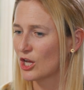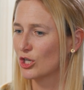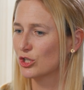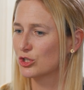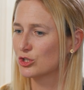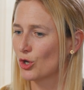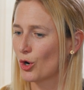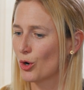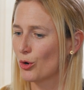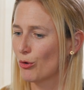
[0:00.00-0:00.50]

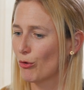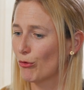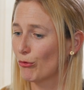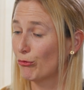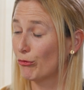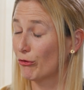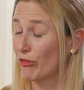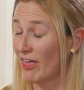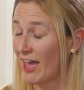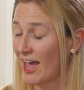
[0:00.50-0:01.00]
So
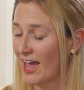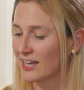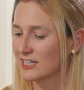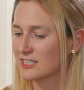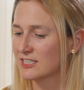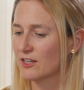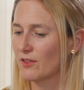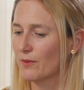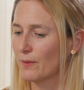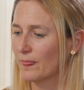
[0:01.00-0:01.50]
for
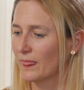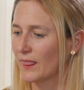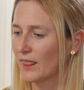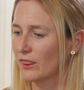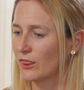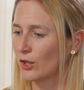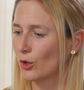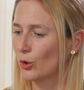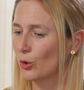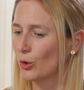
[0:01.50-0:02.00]
that,
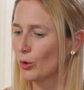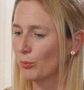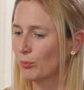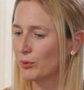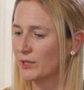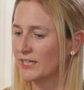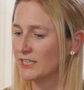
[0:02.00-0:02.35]
the group